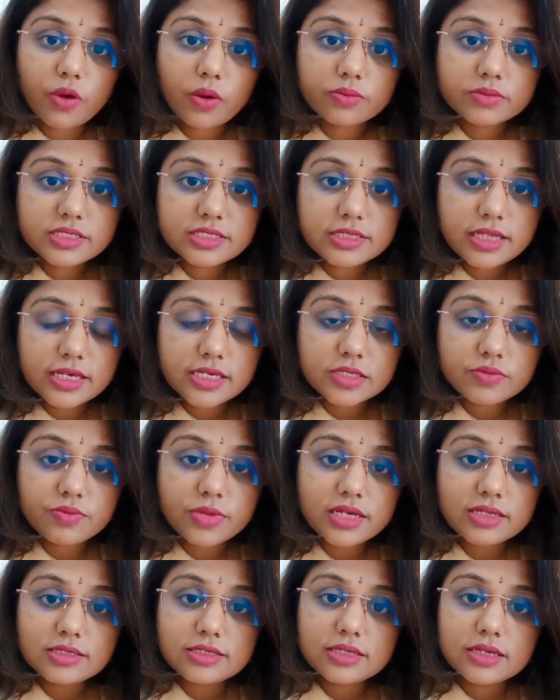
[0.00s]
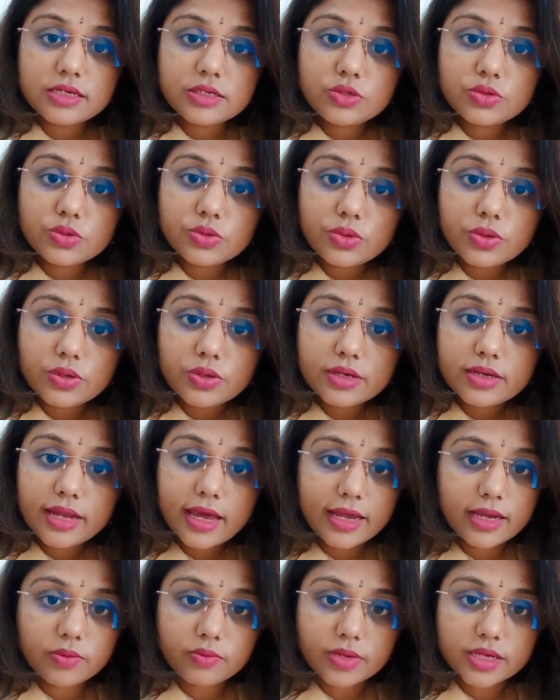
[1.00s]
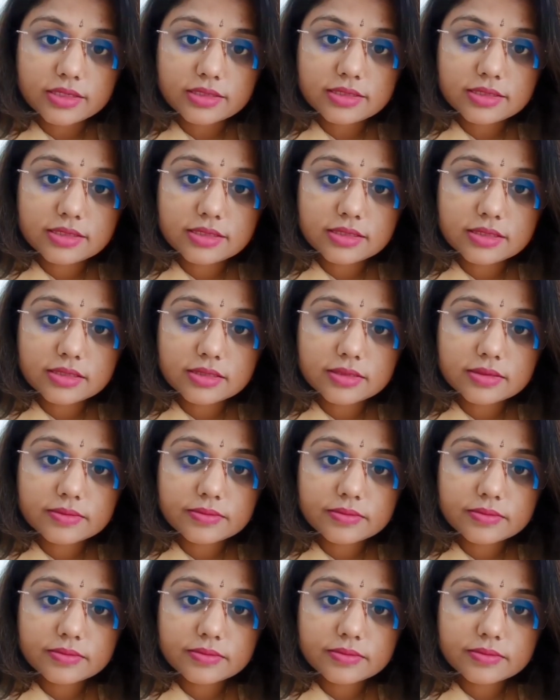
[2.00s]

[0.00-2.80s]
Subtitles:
from 6 months to 9 months.